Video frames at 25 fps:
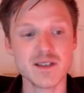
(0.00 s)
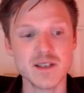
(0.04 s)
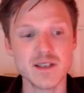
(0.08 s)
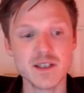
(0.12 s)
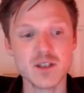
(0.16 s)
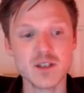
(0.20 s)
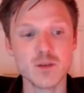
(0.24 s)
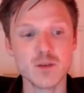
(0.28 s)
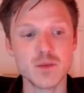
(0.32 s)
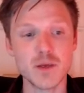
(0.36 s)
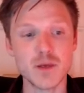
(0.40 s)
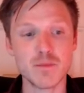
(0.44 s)
need
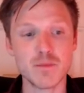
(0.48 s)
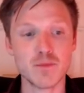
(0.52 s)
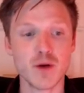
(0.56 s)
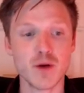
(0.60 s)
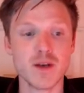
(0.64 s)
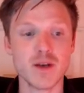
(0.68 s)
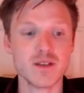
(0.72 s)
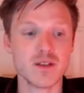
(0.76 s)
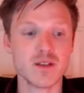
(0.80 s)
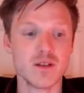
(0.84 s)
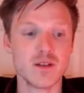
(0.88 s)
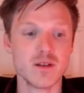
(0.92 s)
to be
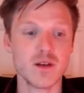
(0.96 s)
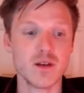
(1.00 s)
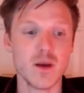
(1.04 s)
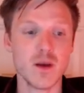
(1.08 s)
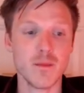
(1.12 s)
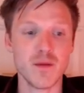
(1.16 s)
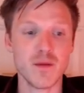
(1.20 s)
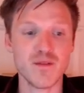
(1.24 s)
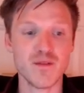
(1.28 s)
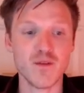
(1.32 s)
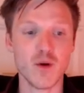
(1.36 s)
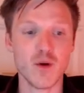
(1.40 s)
present
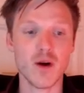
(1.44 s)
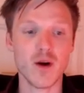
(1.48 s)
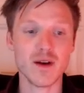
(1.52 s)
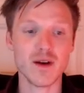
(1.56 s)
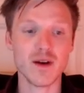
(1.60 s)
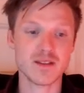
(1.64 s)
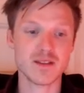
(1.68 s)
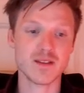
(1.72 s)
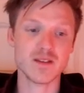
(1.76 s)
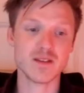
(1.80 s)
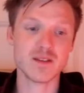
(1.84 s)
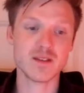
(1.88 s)
before a
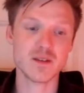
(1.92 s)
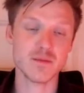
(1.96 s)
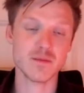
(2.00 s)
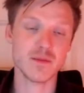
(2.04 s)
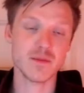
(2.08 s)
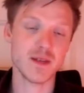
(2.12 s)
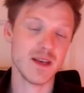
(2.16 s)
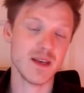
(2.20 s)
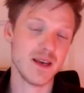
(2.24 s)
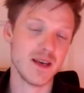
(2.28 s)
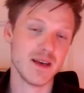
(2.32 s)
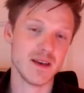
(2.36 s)

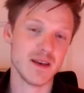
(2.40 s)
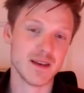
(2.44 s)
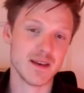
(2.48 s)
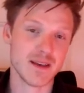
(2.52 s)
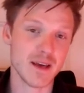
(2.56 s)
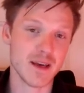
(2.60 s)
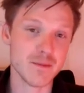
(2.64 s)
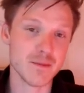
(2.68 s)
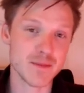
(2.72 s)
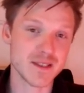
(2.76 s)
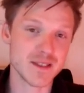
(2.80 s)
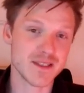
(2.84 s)
system
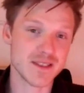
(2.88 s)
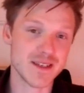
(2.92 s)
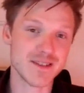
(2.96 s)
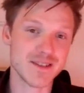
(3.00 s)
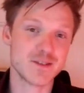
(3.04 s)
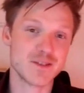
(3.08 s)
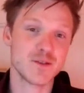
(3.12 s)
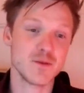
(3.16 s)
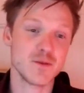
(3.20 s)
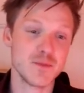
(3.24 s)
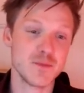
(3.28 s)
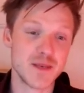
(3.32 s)
can be said
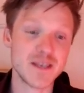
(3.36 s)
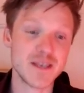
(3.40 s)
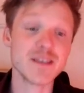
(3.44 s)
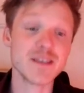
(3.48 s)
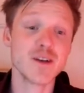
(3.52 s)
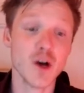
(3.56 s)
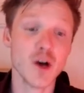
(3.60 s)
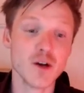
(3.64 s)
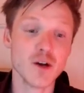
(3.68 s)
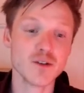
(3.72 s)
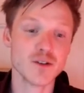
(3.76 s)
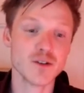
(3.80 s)
to be
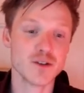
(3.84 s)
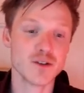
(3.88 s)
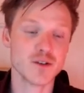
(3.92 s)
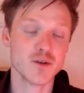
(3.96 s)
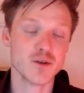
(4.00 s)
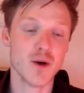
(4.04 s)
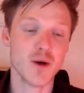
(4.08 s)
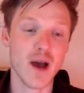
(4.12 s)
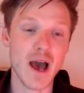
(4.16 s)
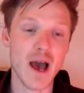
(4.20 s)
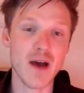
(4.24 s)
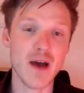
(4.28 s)
conscious
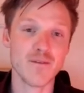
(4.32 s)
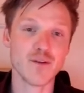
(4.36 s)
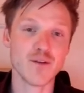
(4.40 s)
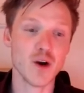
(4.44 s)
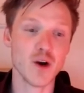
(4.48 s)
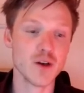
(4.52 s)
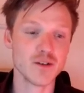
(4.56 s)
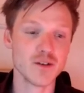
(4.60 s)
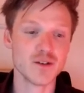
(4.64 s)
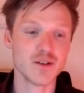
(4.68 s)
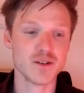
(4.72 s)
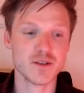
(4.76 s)
or have
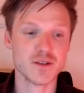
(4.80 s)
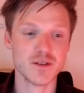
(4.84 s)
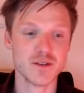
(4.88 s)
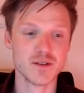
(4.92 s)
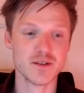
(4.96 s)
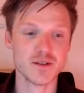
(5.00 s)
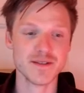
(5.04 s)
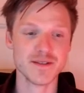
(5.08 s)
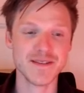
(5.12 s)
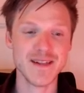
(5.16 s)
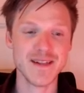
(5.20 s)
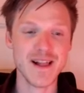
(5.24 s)

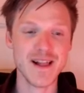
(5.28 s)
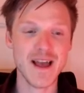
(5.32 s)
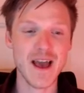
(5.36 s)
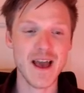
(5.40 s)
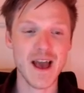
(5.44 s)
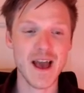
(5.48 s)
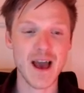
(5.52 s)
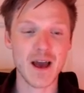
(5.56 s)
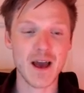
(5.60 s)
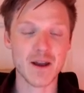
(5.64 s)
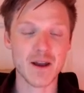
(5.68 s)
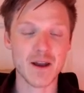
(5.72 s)
consciousness.
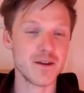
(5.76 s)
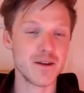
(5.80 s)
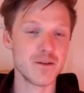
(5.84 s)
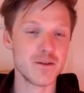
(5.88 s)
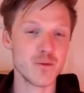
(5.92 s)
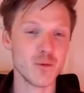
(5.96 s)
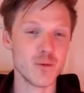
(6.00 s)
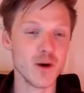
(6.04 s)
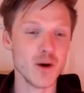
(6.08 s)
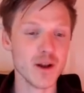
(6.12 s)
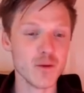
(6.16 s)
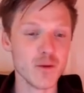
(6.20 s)
And
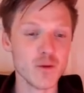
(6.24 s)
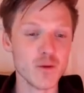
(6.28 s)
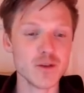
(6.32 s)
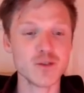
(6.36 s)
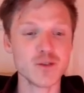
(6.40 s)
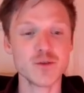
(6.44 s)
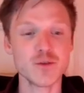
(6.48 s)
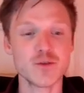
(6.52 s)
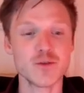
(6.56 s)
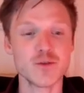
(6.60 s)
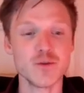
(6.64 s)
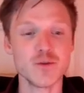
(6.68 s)
what I want
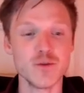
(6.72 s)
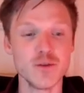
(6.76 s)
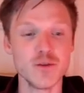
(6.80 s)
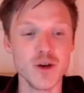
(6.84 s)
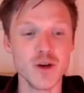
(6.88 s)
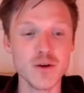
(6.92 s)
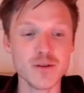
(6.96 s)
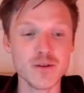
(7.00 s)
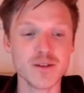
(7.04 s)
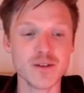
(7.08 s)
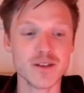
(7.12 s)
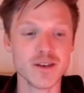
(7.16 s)
you to
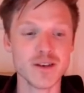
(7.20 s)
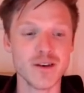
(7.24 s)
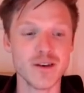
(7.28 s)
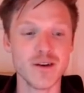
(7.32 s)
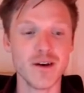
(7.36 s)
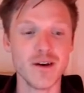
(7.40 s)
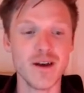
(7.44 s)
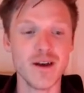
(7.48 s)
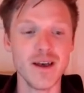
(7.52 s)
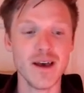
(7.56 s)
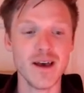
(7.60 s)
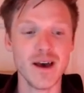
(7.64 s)
notice
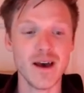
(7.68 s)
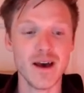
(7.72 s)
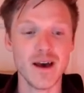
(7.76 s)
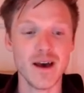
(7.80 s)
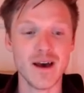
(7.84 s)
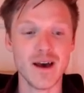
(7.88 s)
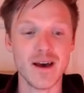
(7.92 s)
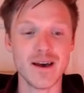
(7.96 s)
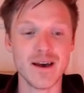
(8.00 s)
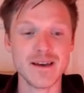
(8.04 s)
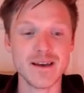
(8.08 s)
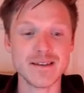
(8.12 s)
here
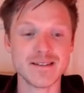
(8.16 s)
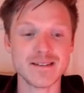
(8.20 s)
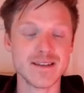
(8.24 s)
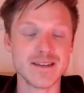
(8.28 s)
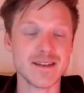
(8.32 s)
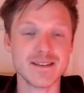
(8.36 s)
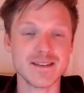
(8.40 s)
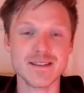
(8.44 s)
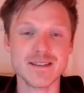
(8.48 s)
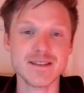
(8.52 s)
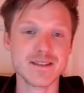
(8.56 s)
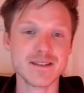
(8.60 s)
is that
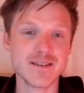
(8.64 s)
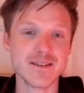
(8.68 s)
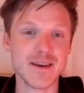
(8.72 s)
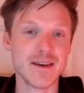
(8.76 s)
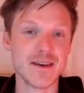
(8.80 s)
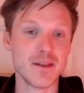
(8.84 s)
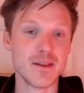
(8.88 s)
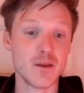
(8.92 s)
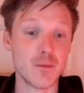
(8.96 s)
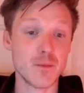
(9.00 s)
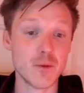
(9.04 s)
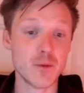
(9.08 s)
I didn't
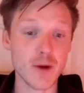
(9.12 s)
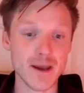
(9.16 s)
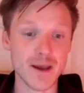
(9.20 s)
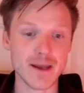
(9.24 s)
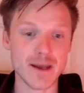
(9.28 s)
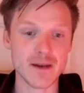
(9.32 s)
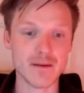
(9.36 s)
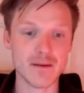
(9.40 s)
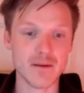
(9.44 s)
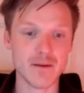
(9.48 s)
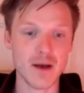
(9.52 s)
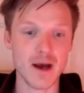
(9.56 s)
say the
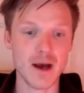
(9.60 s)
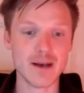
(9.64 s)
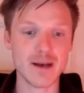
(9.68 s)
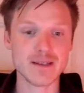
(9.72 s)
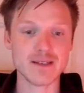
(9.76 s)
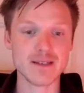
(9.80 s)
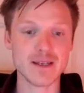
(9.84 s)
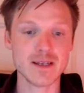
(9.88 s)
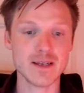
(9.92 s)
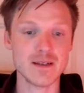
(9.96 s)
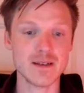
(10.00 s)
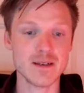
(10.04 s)
brain, I
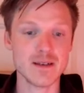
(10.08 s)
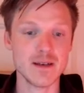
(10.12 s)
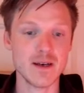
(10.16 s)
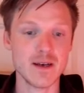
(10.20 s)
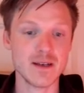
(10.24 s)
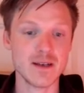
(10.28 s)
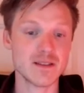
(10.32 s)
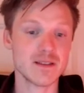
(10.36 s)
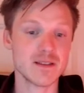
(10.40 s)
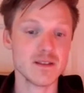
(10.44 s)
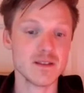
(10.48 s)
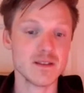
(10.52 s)
said a
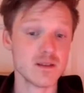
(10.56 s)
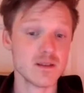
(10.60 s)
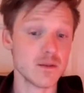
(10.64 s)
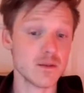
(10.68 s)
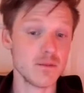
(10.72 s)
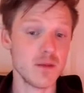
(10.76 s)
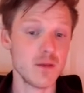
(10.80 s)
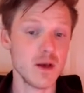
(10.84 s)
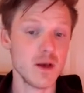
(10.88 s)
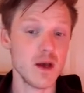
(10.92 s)
system.